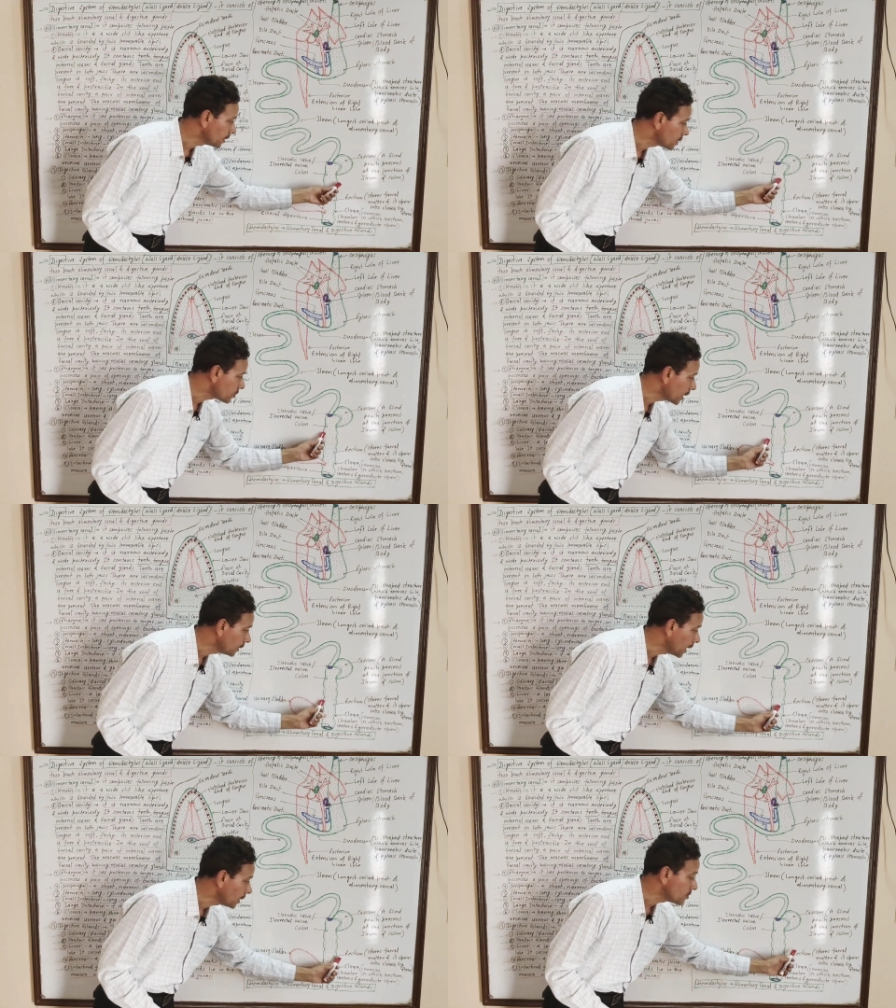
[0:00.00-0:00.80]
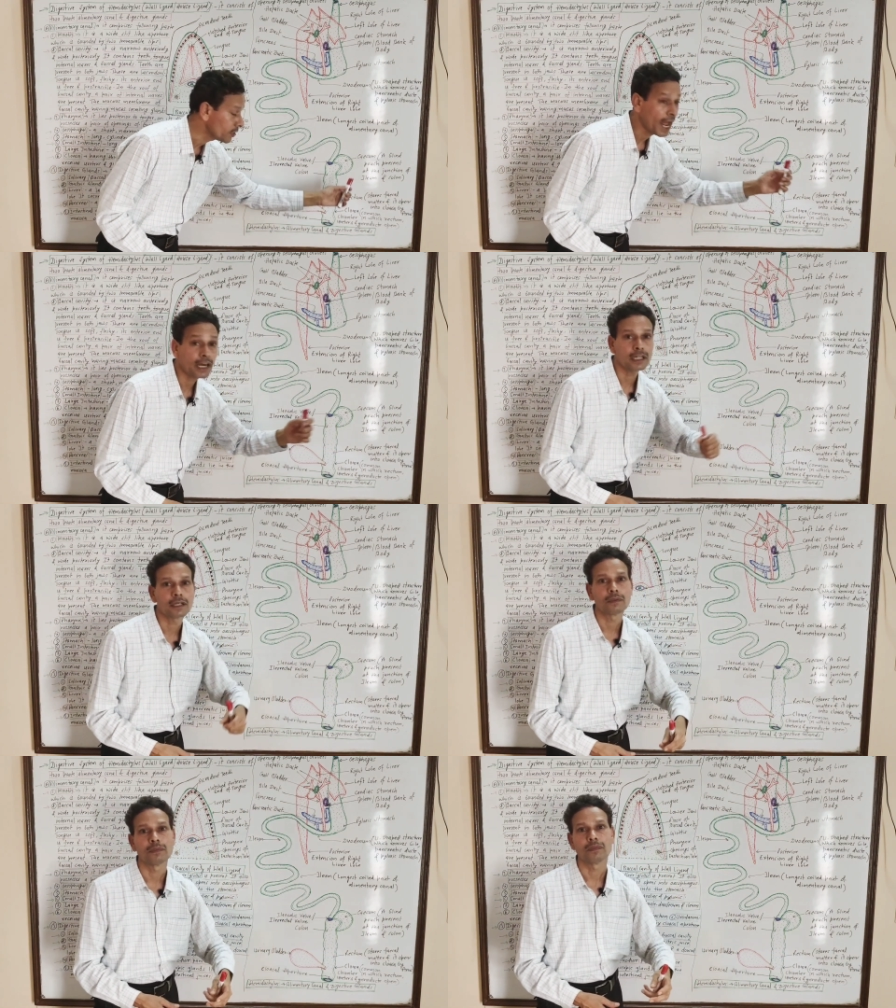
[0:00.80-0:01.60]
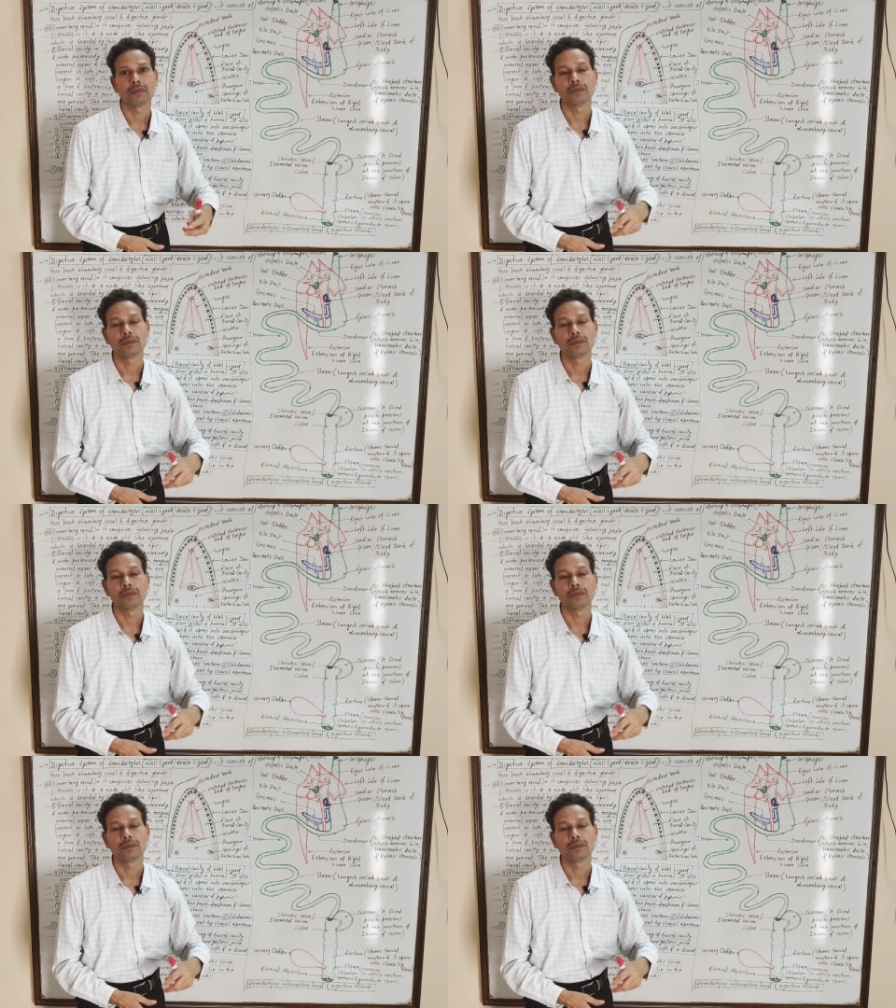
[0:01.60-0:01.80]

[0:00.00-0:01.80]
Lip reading: intestine, that is rectum,